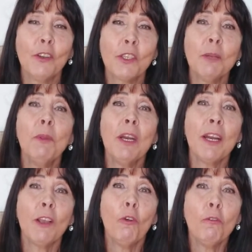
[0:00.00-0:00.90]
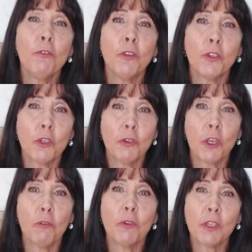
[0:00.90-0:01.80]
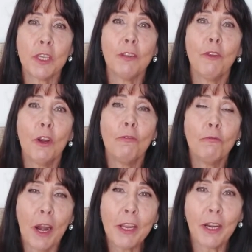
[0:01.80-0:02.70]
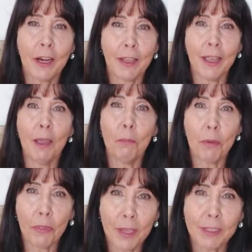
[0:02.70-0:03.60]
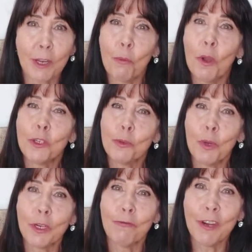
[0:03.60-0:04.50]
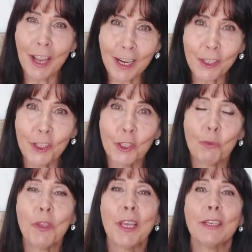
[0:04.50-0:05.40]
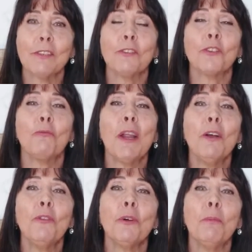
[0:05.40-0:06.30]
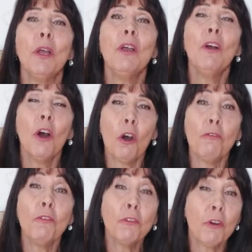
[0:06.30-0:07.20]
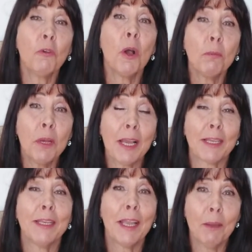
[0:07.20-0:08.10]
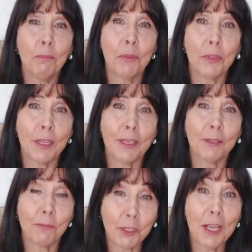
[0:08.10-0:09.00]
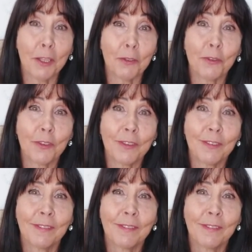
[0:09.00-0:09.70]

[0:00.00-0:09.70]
Similarly, orphans who don't receive regular empathetic one-to-one reactions with adults around them often grow up lacking empathy themselves.